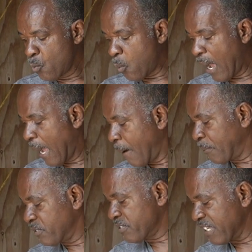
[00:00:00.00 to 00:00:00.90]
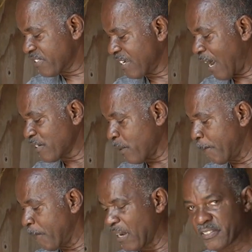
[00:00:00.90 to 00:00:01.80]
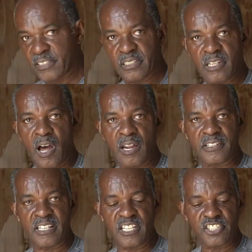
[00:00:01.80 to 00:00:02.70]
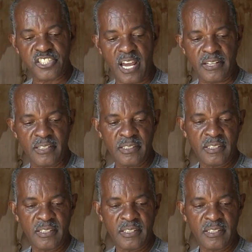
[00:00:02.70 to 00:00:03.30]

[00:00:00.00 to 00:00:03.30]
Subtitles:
what happens, they start to bundle under each other